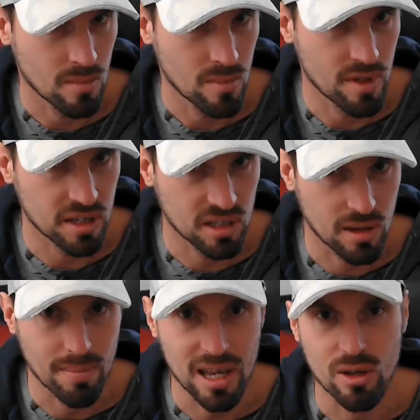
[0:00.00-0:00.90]
This
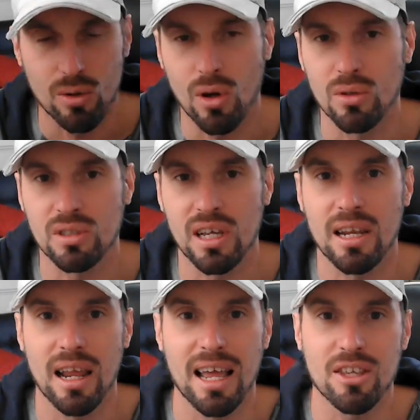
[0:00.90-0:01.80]
can make your
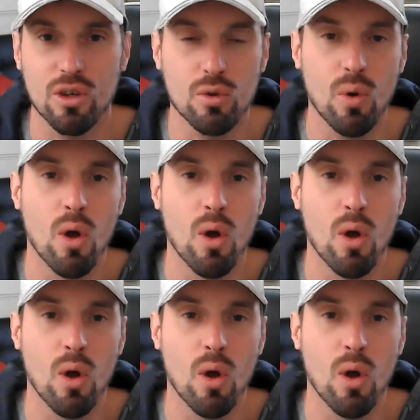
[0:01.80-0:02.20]
content and you